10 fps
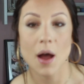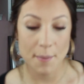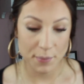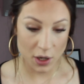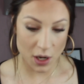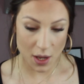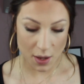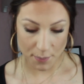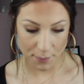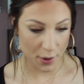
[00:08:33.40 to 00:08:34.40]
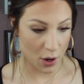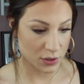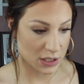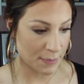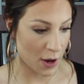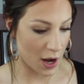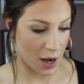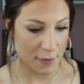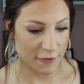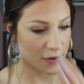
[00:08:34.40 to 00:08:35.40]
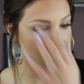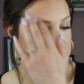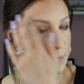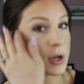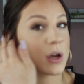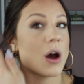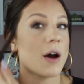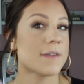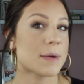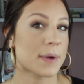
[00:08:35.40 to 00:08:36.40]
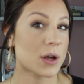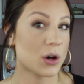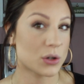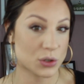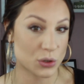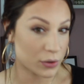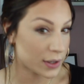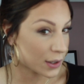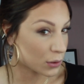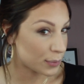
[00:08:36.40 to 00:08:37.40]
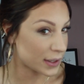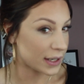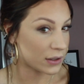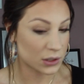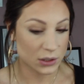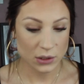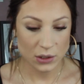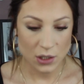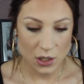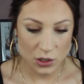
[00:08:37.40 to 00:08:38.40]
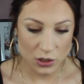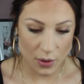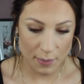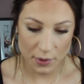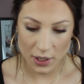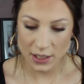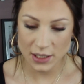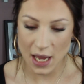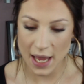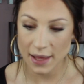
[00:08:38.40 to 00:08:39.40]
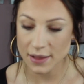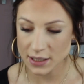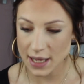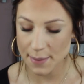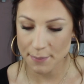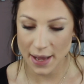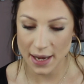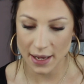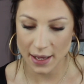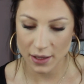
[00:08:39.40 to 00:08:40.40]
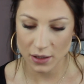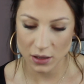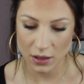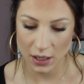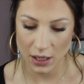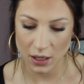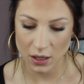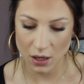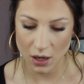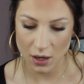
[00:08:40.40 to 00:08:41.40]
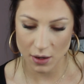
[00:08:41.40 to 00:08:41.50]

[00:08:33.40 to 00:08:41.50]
I'm going to put on some highlight, but first I'm going to carve out my contour a little bit. So I'm going to take the same palette, the